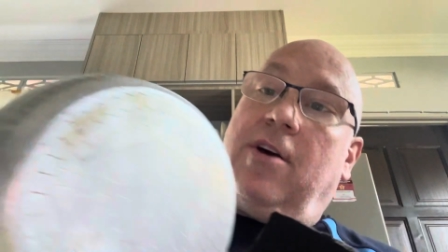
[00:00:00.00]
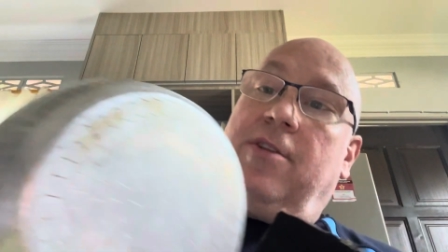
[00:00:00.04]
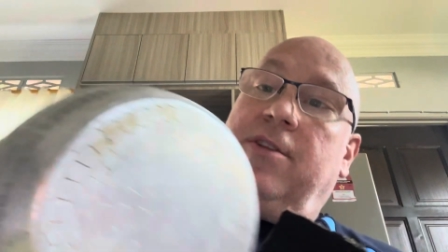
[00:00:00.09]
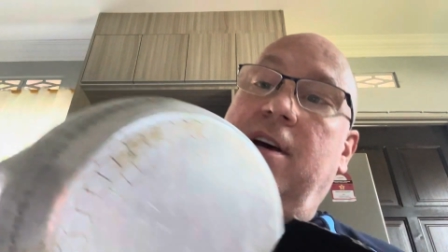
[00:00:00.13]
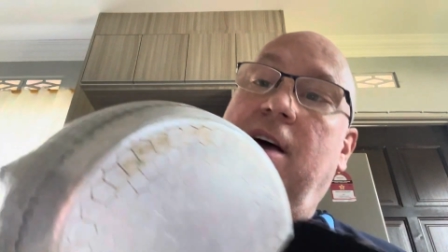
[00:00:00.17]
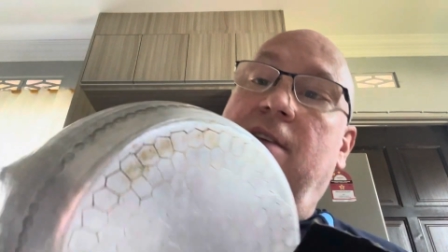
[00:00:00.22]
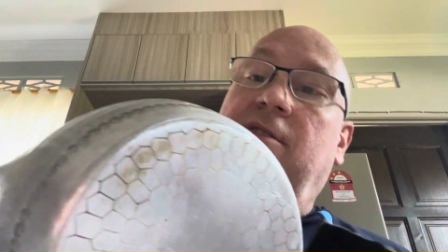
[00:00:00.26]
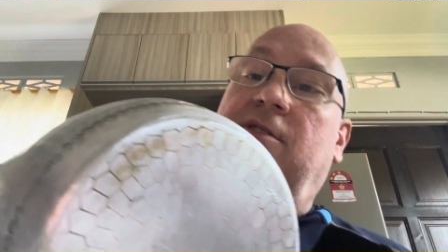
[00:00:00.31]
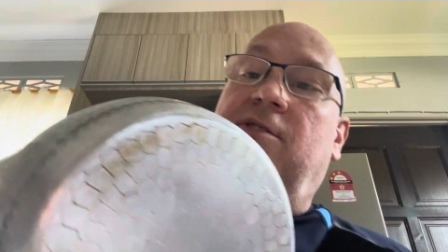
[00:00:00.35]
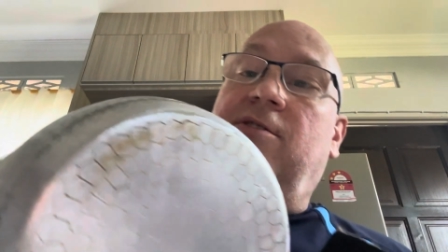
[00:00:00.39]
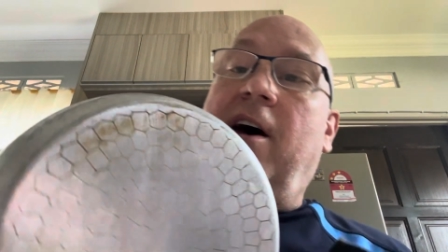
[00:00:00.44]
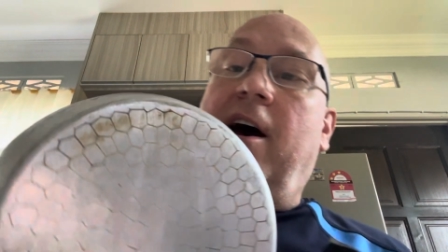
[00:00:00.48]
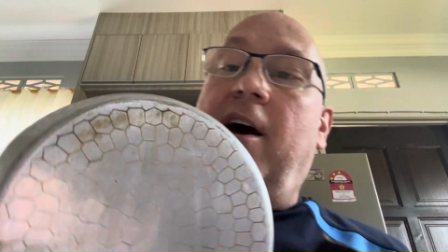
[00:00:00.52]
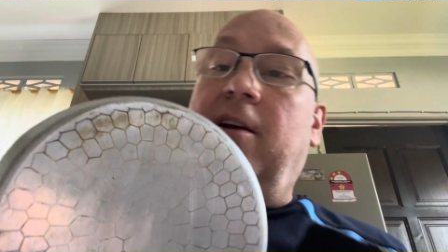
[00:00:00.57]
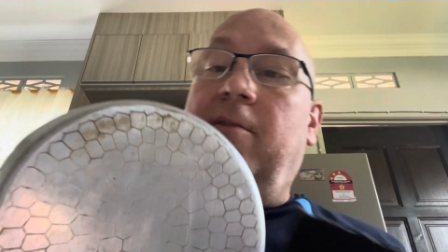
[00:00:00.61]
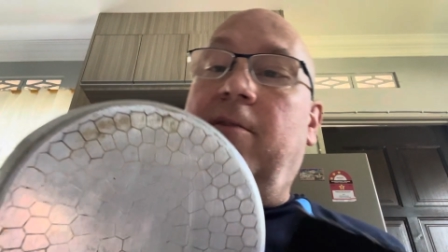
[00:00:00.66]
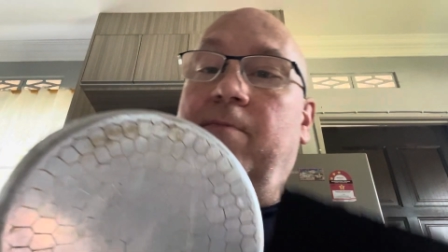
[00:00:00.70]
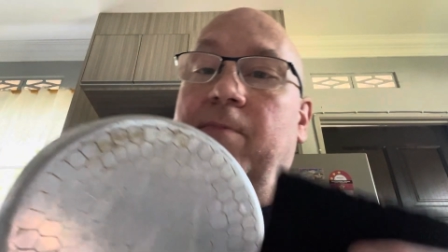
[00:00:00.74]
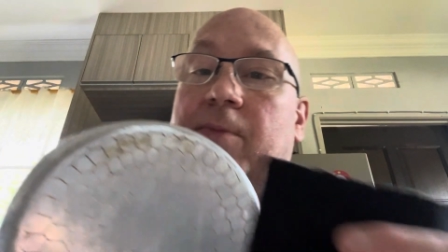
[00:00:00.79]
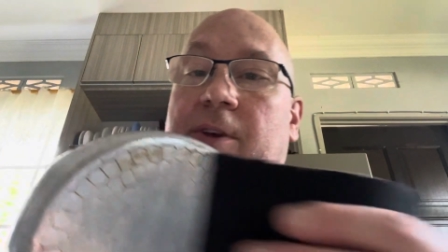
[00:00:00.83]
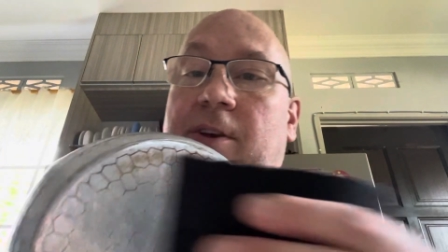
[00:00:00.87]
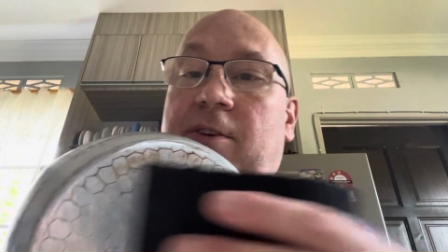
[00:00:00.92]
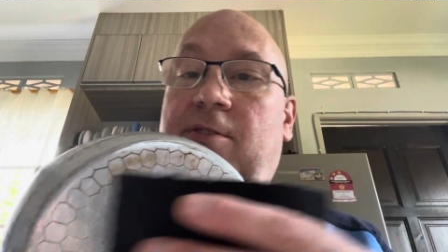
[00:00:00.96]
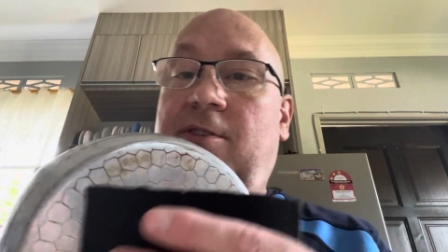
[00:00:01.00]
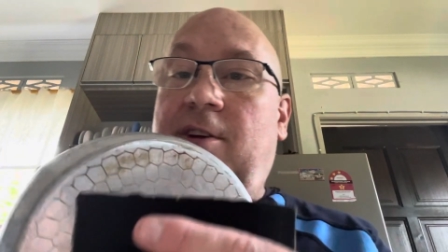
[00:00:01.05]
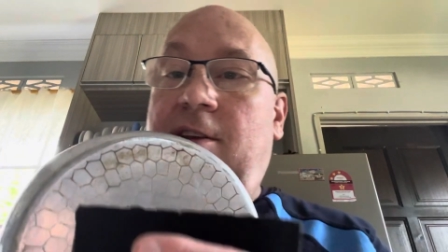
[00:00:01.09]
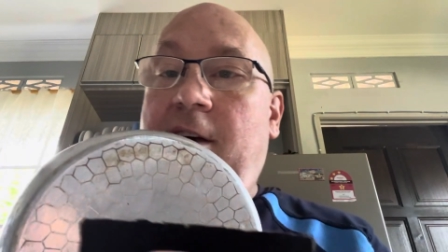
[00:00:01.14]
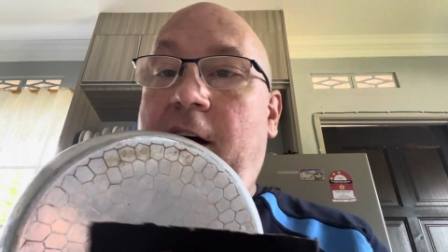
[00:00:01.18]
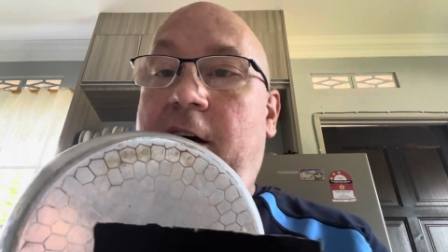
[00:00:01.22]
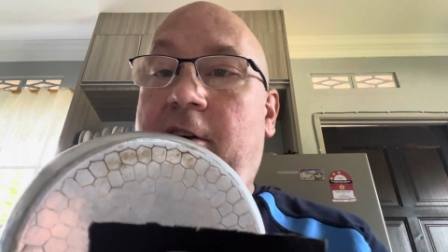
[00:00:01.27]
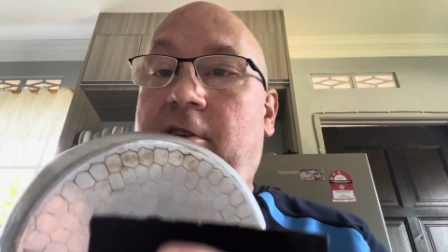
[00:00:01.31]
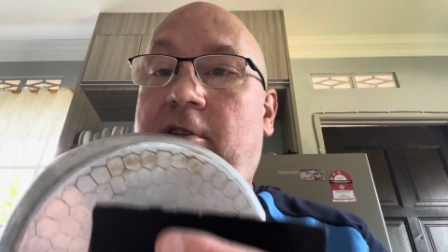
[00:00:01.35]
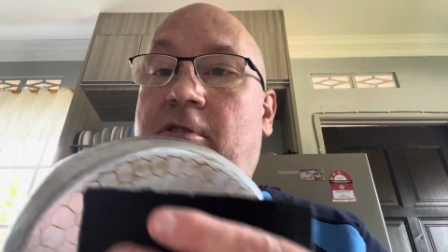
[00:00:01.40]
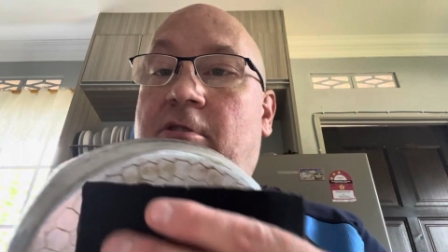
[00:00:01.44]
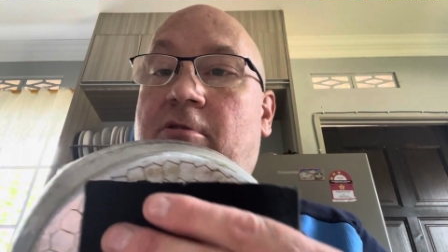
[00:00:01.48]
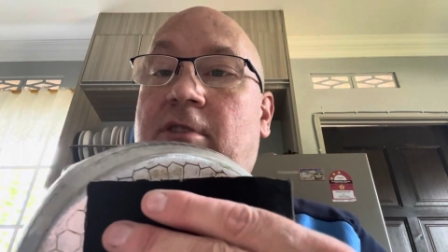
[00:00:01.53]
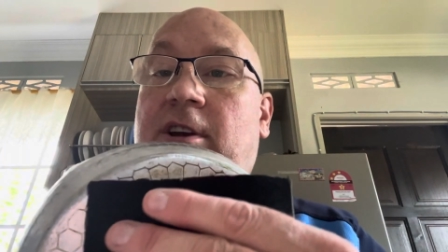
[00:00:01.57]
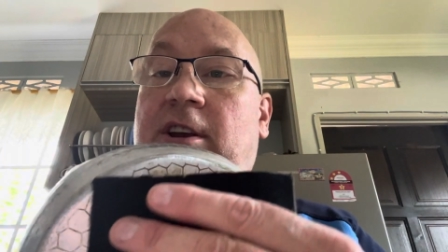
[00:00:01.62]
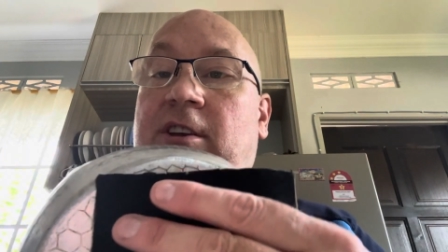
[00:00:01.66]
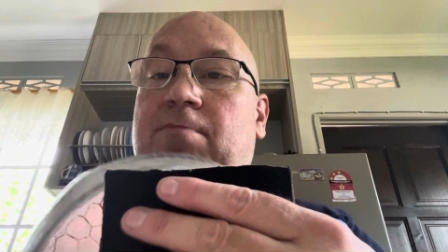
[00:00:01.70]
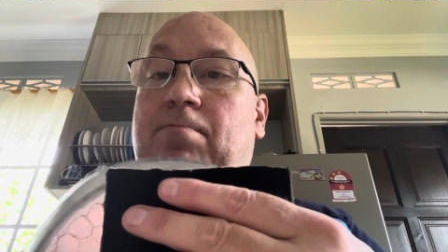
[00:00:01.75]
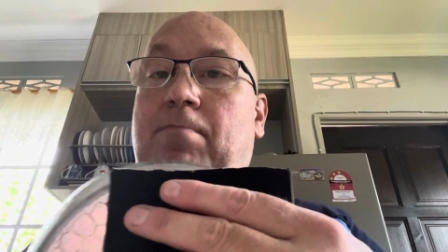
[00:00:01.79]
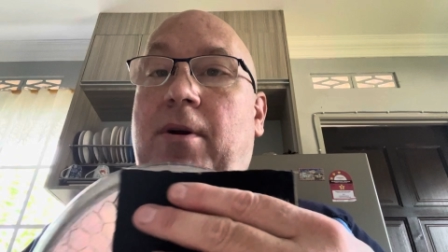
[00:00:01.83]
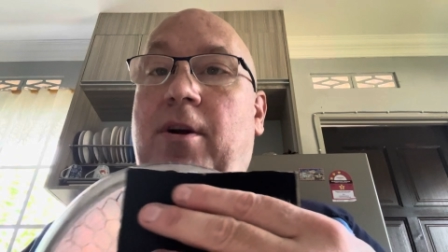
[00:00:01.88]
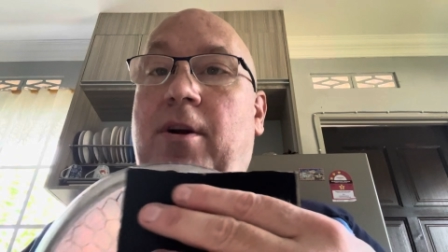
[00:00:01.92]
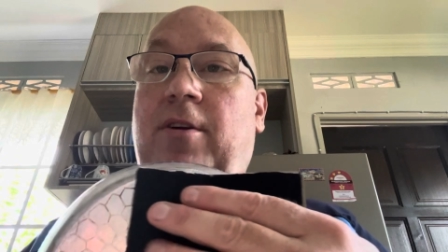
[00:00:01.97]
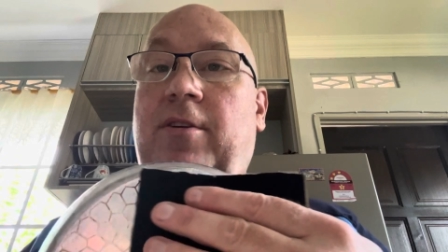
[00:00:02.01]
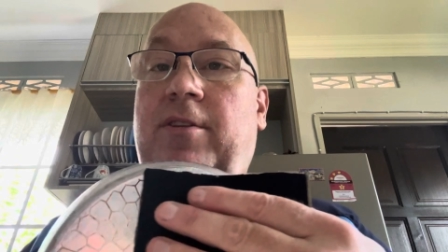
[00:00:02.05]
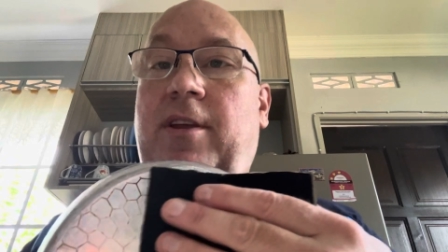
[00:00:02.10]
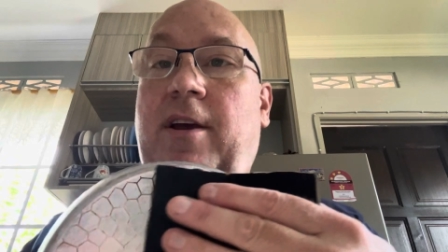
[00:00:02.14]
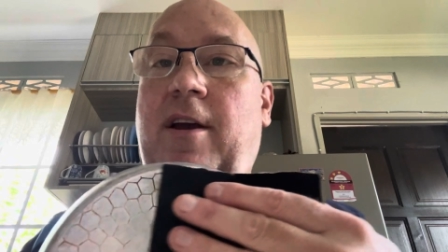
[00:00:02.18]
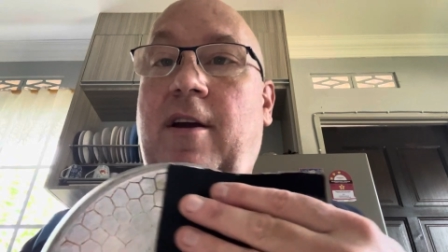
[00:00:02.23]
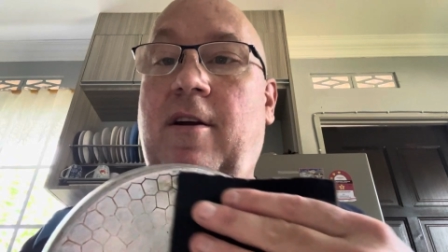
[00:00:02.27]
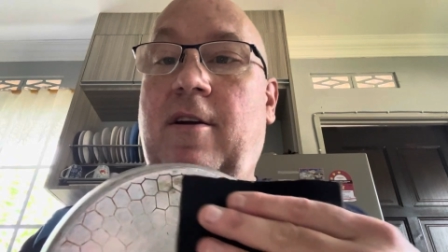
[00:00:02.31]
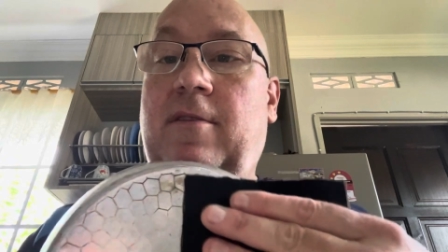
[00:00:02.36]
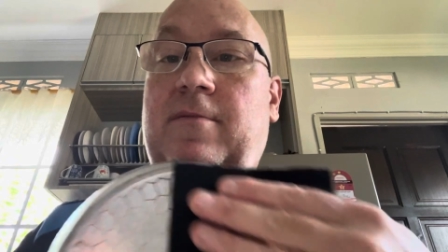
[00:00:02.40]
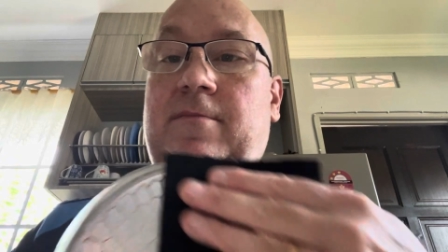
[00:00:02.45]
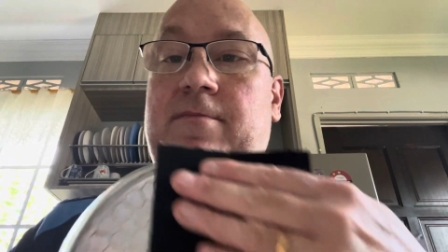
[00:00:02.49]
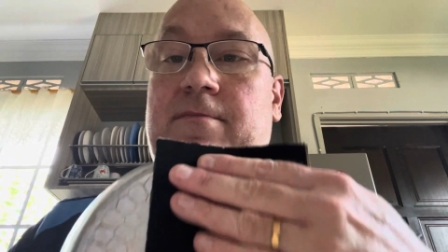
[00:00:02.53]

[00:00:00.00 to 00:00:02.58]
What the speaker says: the other side. You see that grease burn there?